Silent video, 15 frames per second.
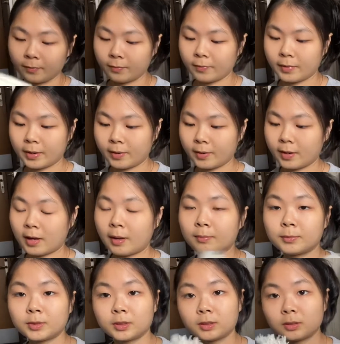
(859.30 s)
Very
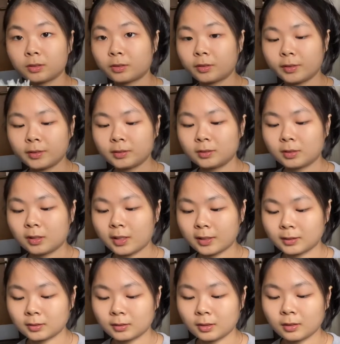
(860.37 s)
I'm just going to
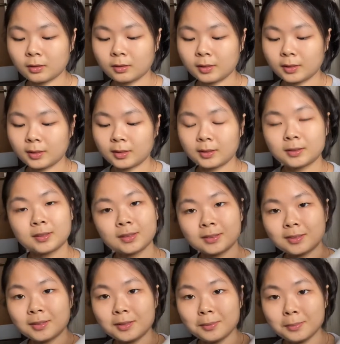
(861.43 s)
like snuggle in this.
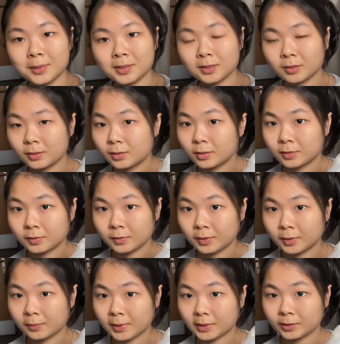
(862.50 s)
It's gonna be so useful
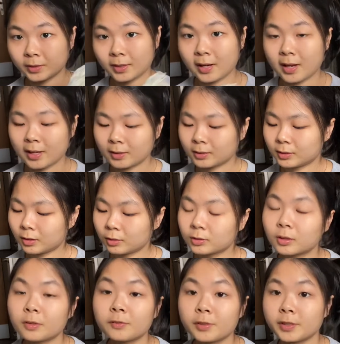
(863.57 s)
in winter and it's
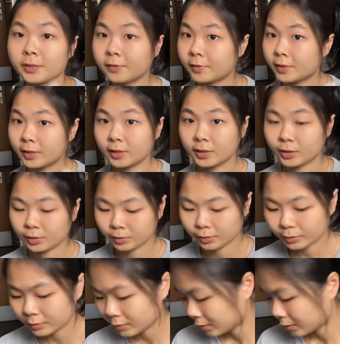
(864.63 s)
also really really cute.